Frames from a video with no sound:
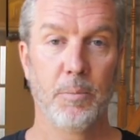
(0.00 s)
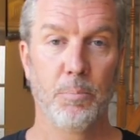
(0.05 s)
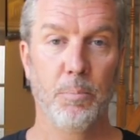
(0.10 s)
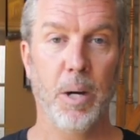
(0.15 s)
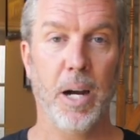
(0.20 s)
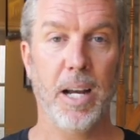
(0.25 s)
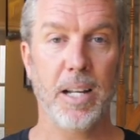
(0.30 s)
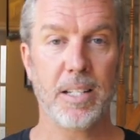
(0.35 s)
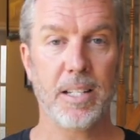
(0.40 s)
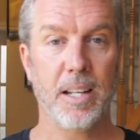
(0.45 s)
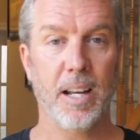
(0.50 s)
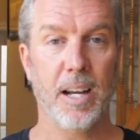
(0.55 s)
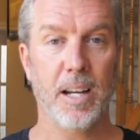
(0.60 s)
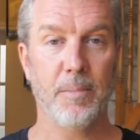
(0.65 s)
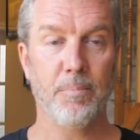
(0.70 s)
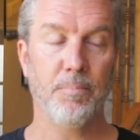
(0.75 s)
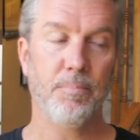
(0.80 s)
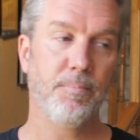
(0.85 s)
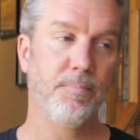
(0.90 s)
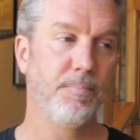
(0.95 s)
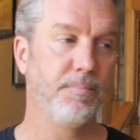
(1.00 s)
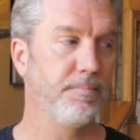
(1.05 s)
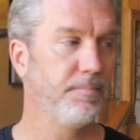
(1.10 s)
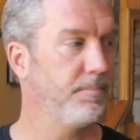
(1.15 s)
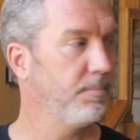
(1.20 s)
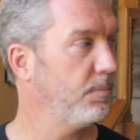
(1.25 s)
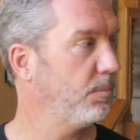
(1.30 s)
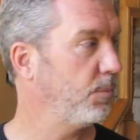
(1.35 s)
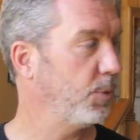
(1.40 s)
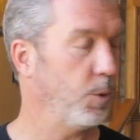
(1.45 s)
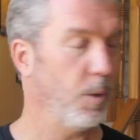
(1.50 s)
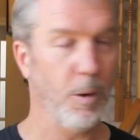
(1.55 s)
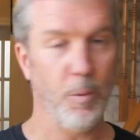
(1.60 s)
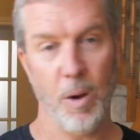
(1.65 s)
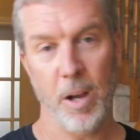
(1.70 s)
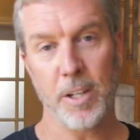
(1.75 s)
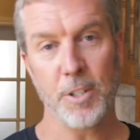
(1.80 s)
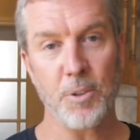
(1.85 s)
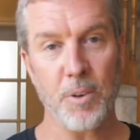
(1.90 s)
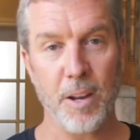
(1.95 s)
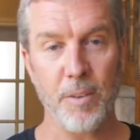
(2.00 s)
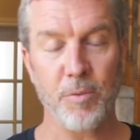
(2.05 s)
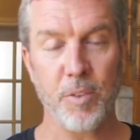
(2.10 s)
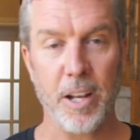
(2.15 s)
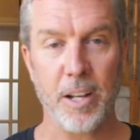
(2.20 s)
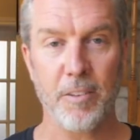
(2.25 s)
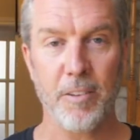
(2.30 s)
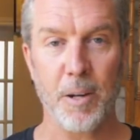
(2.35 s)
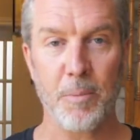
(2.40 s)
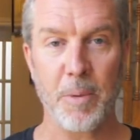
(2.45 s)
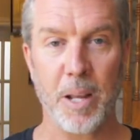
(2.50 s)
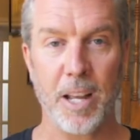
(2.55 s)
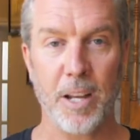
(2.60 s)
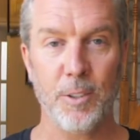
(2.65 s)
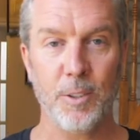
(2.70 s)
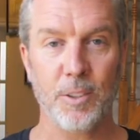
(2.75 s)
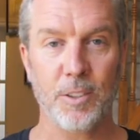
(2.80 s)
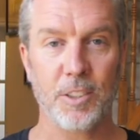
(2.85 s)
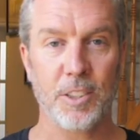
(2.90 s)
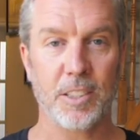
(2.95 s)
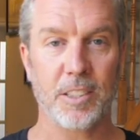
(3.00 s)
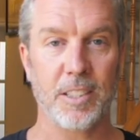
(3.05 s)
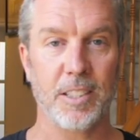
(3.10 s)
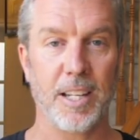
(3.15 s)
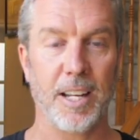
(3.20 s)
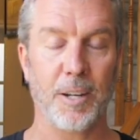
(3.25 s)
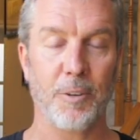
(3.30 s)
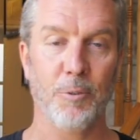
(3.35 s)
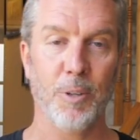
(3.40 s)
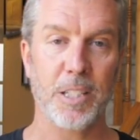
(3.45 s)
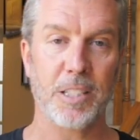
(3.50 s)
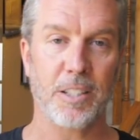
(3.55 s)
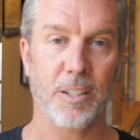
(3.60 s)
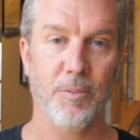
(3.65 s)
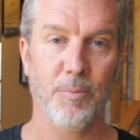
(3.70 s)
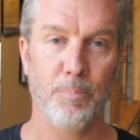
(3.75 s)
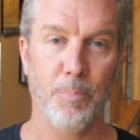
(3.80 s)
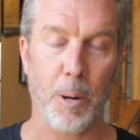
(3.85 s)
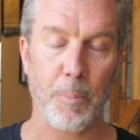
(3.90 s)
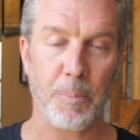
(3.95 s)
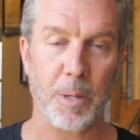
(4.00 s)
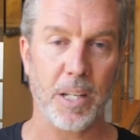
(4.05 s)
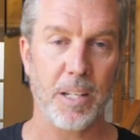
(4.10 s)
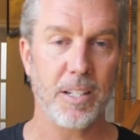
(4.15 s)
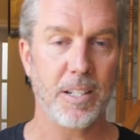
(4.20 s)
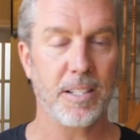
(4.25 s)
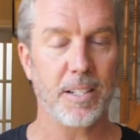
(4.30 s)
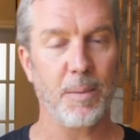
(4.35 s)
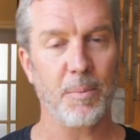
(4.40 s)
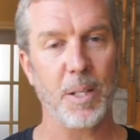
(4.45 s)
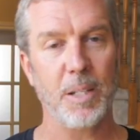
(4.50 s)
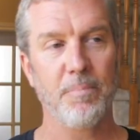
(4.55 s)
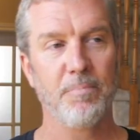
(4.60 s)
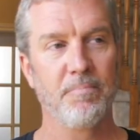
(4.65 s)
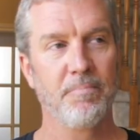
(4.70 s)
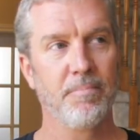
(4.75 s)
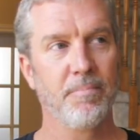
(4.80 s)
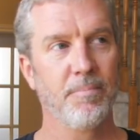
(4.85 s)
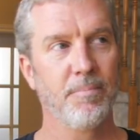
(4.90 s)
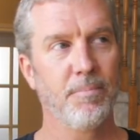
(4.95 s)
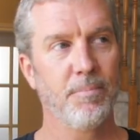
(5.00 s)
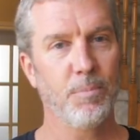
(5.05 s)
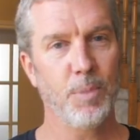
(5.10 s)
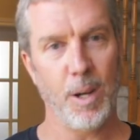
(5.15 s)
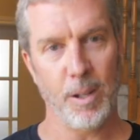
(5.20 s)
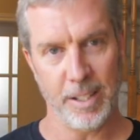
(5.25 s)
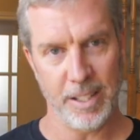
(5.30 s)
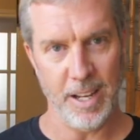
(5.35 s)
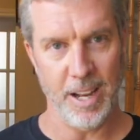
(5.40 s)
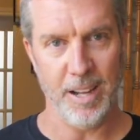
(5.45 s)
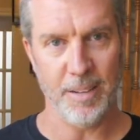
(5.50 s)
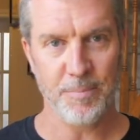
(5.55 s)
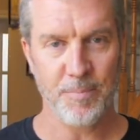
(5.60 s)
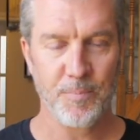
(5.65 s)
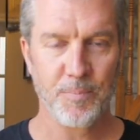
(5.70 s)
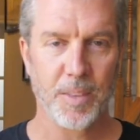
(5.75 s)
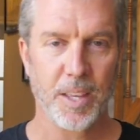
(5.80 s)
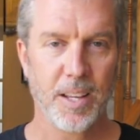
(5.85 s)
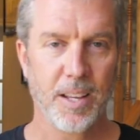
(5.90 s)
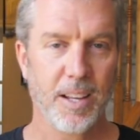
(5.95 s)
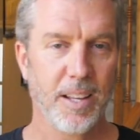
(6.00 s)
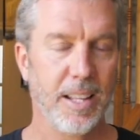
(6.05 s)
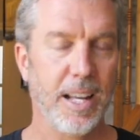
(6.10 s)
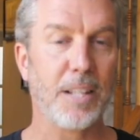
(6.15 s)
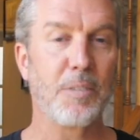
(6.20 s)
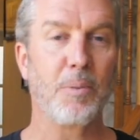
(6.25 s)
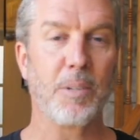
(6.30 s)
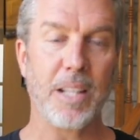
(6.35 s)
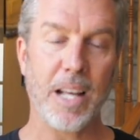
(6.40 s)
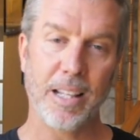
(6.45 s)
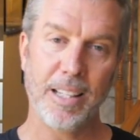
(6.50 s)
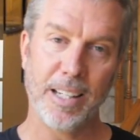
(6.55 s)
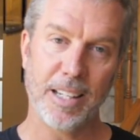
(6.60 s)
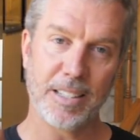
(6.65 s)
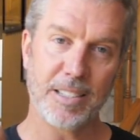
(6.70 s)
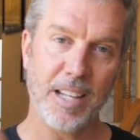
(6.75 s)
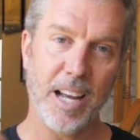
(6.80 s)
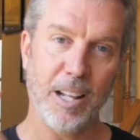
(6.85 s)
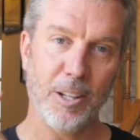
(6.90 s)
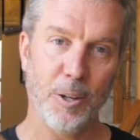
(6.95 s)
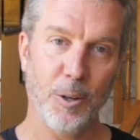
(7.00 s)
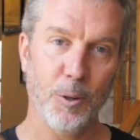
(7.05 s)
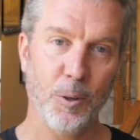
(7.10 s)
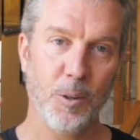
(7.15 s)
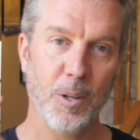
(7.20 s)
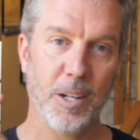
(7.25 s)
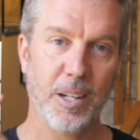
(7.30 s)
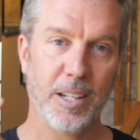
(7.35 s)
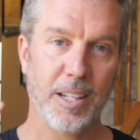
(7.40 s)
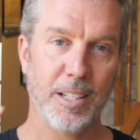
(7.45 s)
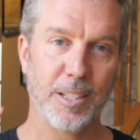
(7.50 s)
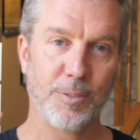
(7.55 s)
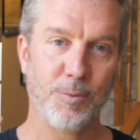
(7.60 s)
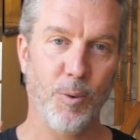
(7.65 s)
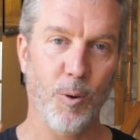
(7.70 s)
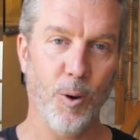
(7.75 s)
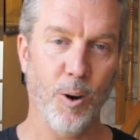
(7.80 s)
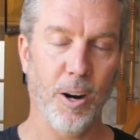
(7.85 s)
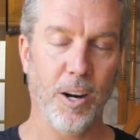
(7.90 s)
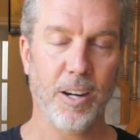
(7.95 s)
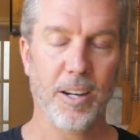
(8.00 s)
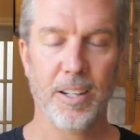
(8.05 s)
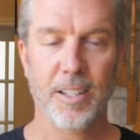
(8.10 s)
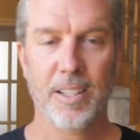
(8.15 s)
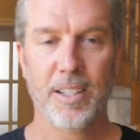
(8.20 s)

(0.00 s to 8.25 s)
But do I want to try and fly it around my house just to take a risk of bumping into something? Probably not. That's what that little Tello is for.